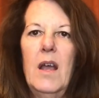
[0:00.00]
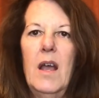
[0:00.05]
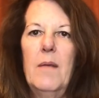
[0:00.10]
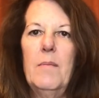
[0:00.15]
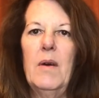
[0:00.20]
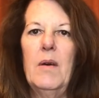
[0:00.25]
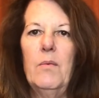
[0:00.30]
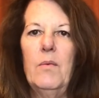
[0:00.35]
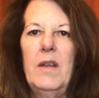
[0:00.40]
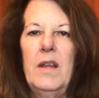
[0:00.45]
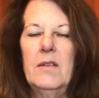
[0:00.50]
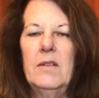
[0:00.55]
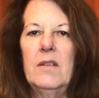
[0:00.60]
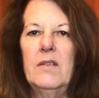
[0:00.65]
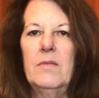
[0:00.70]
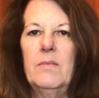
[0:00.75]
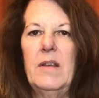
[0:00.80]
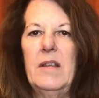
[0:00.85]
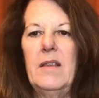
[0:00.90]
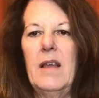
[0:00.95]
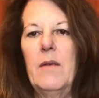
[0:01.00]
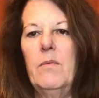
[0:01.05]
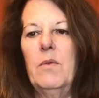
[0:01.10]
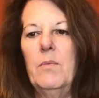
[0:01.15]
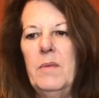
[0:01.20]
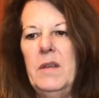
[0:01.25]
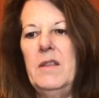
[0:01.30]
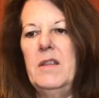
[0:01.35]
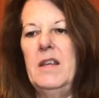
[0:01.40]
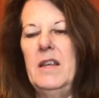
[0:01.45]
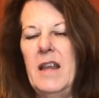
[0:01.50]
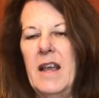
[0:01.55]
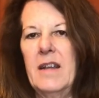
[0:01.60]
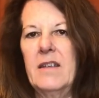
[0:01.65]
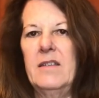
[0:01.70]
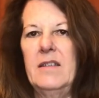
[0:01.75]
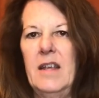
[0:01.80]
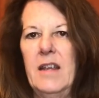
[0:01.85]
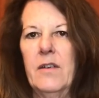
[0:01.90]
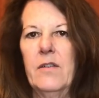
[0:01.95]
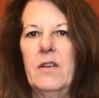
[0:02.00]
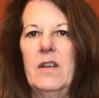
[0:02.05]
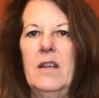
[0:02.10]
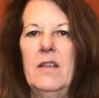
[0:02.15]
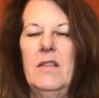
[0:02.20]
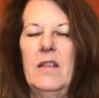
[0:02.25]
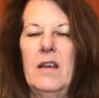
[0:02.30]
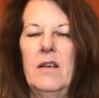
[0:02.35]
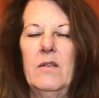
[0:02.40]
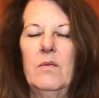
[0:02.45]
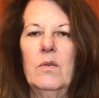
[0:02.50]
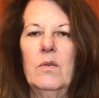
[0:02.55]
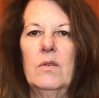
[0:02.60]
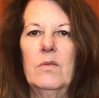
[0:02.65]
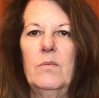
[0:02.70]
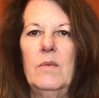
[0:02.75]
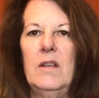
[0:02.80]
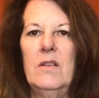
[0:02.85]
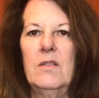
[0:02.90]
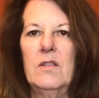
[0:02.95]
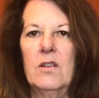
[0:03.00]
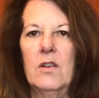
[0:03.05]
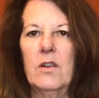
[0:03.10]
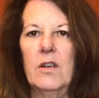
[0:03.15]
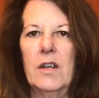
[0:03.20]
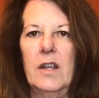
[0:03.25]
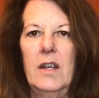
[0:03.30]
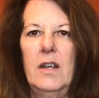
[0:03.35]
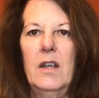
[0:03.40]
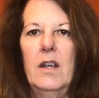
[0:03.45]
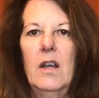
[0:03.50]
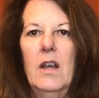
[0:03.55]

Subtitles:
but we anticipate that will be the next area that be started.